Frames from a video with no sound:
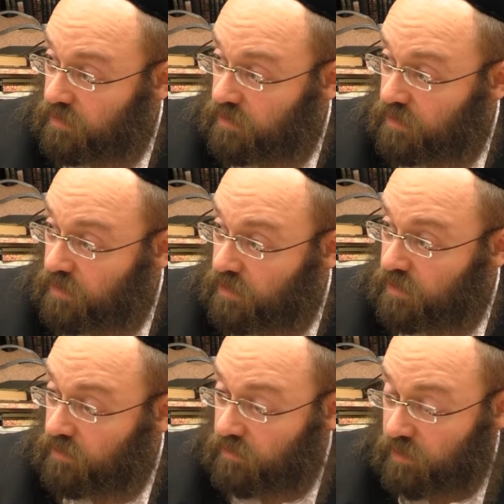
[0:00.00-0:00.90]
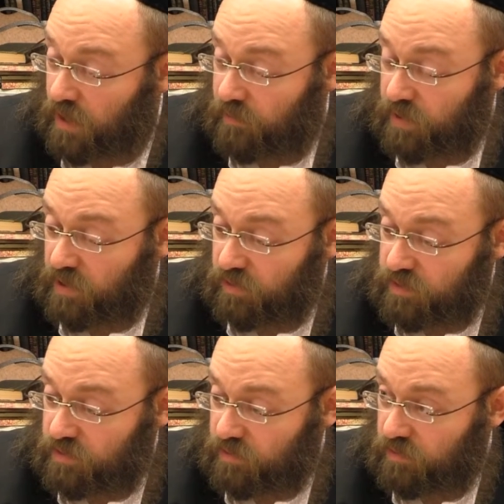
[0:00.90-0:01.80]
That's what I'm saying. Yeah, because
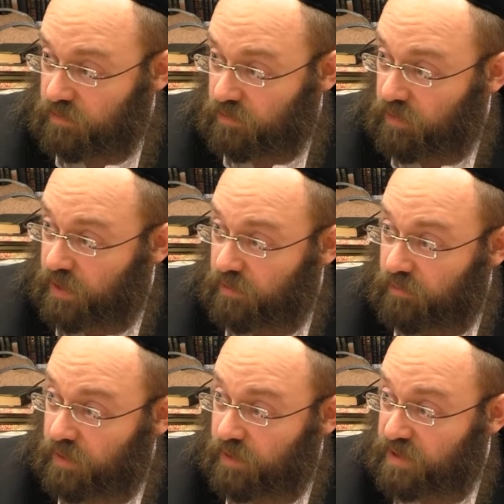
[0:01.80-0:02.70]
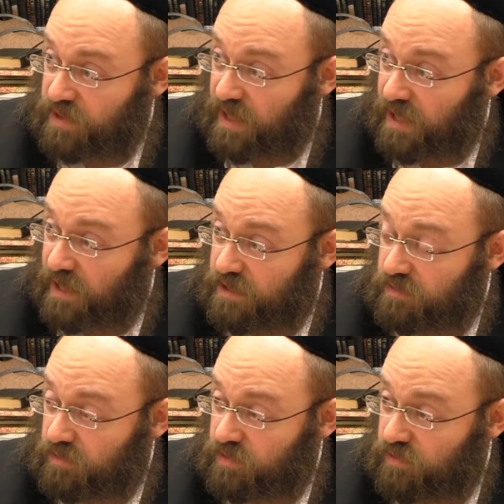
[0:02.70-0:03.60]
we say, we, we say, because you're not allowed
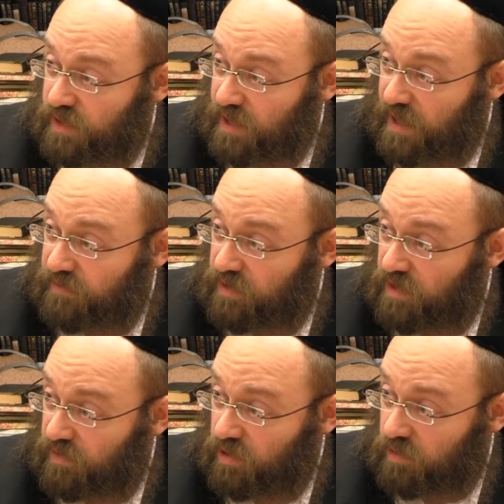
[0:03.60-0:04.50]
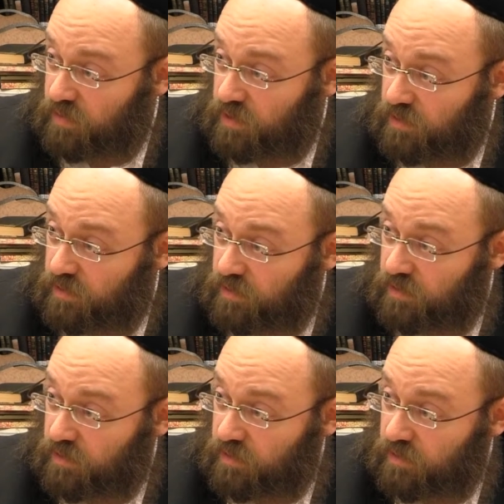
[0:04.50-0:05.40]
to drink after that. Come.
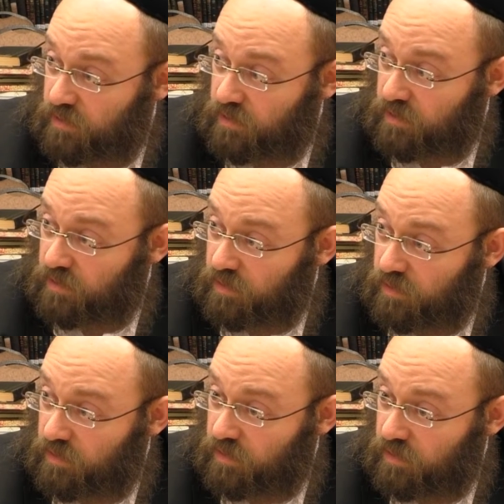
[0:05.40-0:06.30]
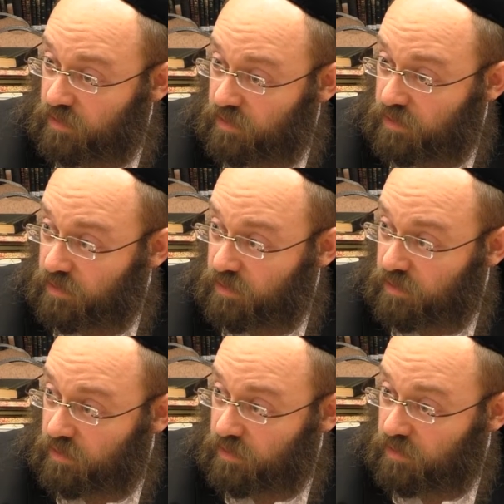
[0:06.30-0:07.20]
You drink uh, water.
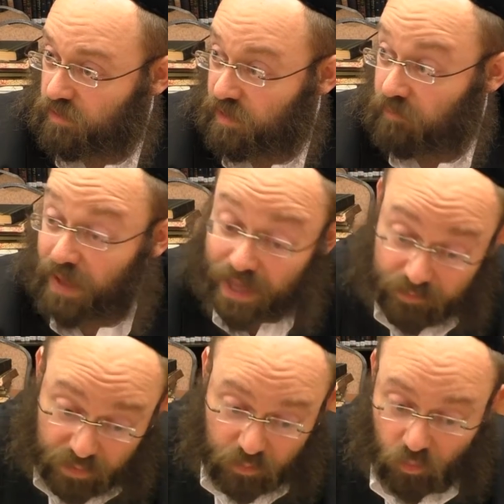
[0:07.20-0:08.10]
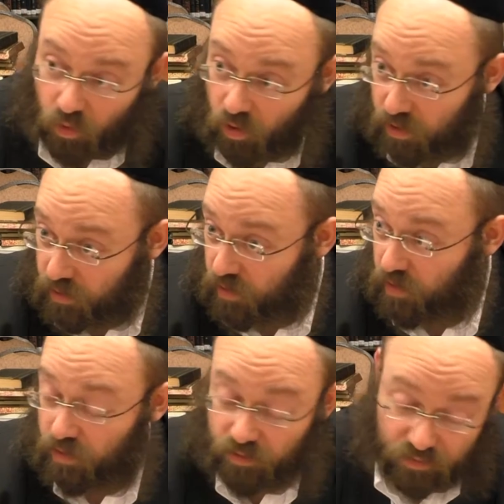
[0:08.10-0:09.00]
Maybe
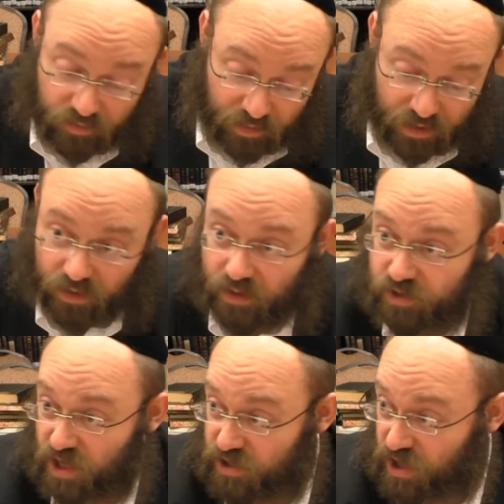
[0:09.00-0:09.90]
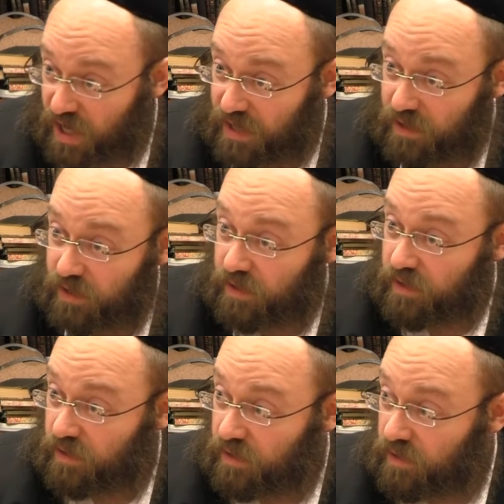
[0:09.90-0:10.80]
water. At night. But a
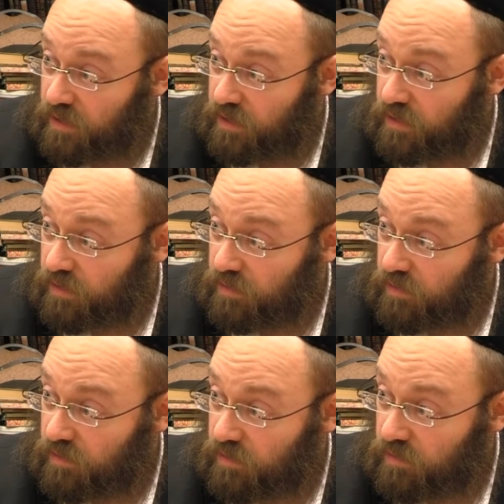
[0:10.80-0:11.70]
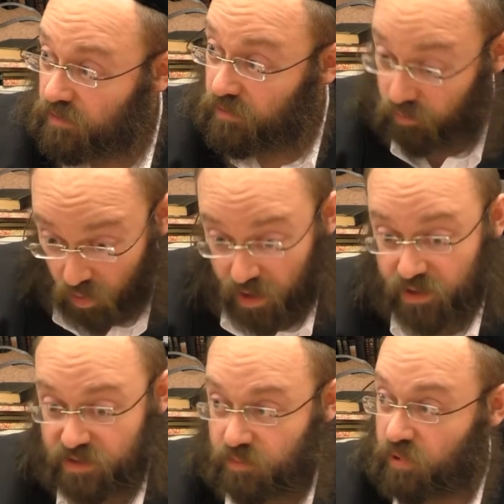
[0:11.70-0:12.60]
drop of wine is a problem. Wine
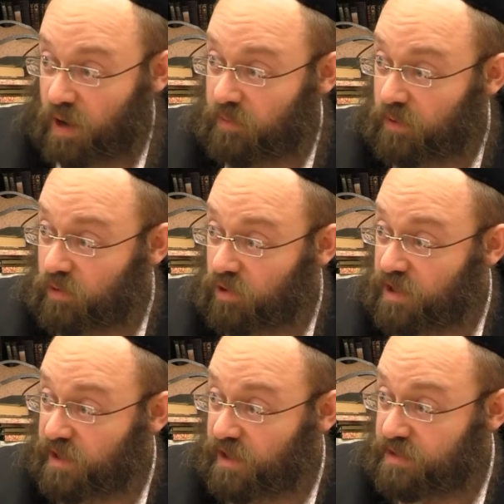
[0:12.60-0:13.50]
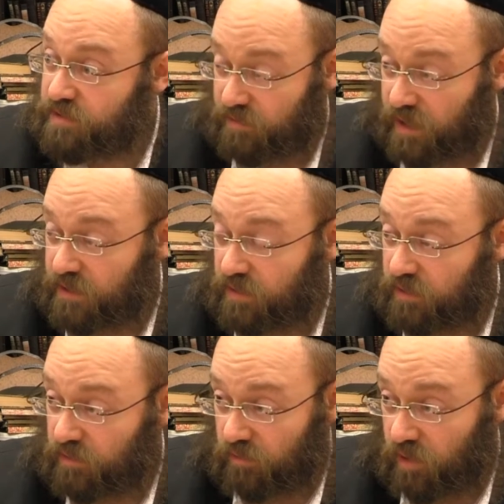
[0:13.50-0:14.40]
yeah, is a problem. base, right.
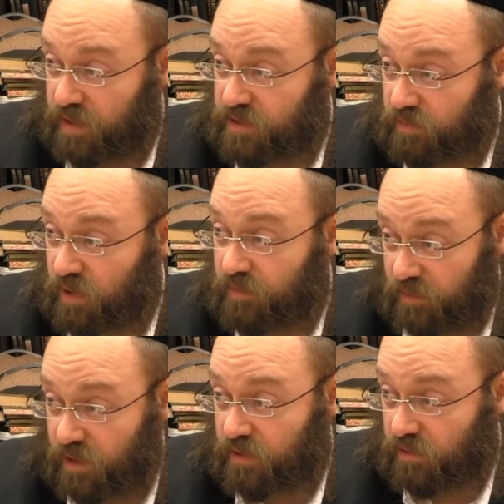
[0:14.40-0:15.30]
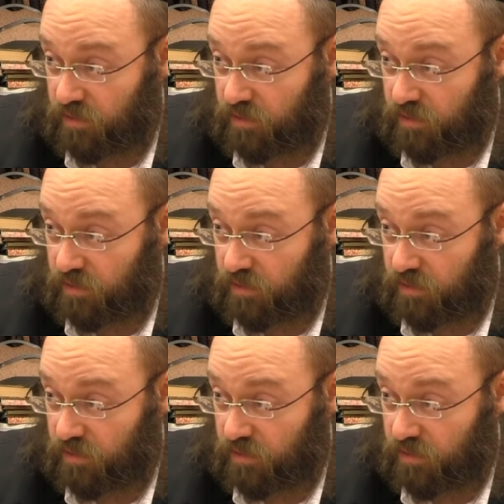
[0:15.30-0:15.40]
Wine is a problem, sure. right.